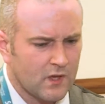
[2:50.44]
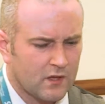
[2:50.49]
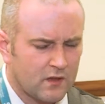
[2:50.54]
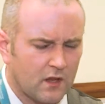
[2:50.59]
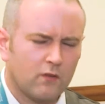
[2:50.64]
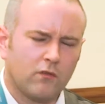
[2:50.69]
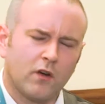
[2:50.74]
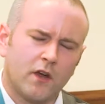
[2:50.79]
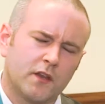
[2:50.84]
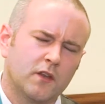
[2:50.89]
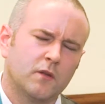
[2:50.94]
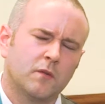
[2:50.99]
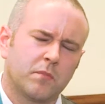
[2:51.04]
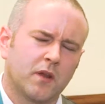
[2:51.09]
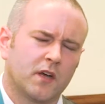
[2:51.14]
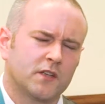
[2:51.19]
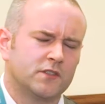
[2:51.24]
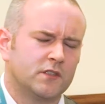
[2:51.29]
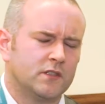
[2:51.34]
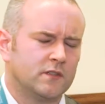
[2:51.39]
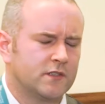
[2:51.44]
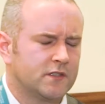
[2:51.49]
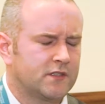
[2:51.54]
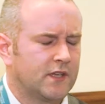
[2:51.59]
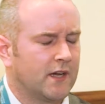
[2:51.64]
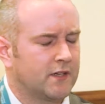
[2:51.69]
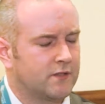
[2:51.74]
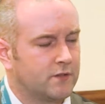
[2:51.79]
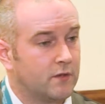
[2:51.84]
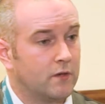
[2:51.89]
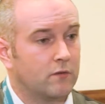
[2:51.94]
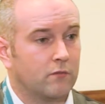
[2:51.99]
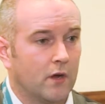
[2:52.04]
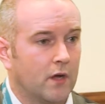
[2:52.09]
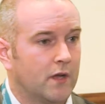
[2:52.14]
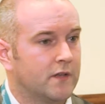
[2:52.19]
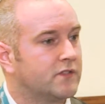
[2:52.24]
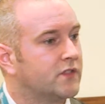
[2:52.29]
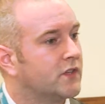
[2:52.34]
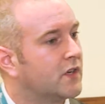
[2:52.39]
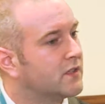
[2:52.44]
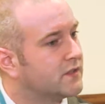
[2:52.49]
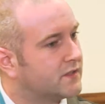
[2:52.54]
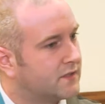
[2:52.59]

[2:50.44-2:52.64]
Like, right, you applied to university, how do you do it? Right, and so you can